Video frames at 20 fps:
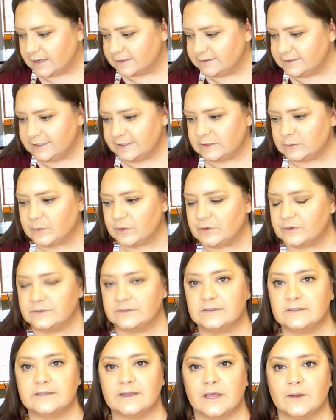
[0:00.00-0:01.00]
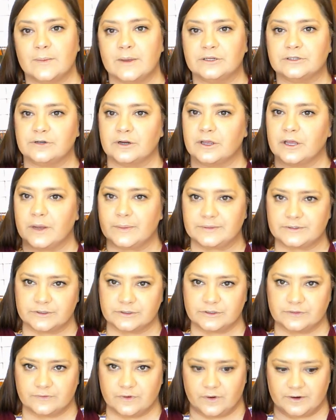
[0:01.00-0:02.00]
teaspoons and measuring cups are
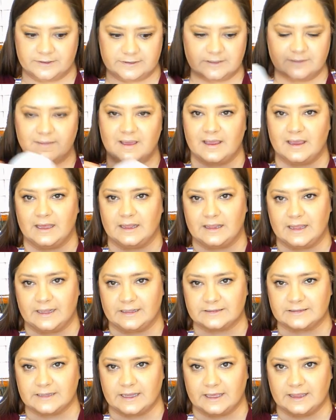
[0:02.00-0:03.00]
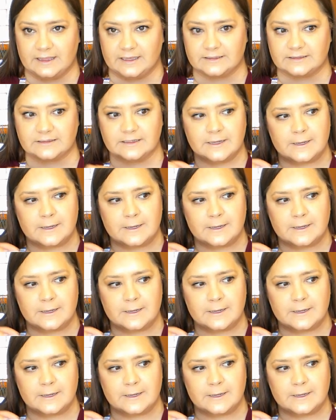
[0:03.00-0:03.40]
devoted to making things like this.